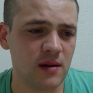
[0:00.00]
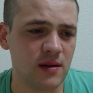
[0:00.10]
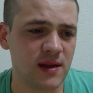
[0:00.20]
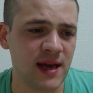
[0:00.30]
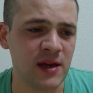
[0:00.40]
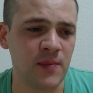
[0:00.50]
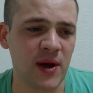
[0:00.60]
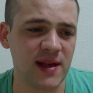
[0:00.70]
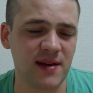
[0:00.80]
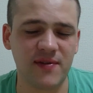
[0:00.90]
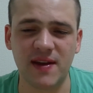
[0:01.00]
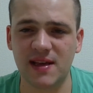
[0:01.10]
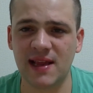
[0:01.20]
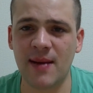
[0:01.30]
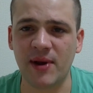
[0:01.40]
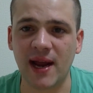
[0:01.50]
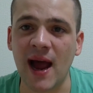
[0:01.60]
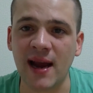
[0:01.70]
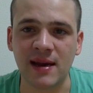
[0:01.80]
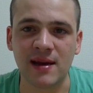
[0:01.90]
say you buy something that's lemon
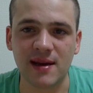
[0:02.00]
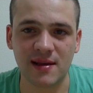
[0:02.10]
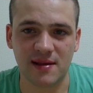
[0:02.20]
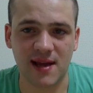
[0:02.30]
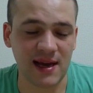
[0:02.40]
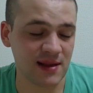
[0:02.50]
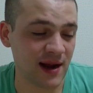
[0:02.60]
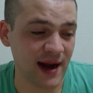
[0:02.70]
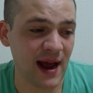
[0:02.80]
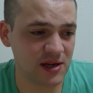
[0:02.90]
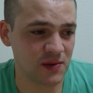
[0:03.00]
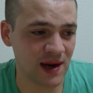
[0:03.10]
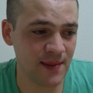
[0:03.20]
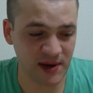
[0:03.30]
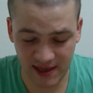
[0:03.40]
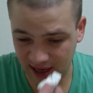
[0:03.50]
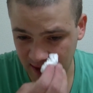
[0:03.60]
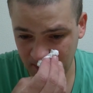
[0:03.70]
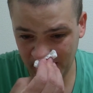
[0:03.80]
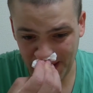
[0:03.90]
candy, it doesn't taste like an actual lemon
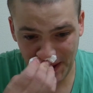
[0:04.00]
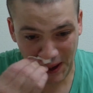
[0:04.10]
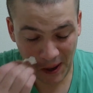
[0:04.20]
does, but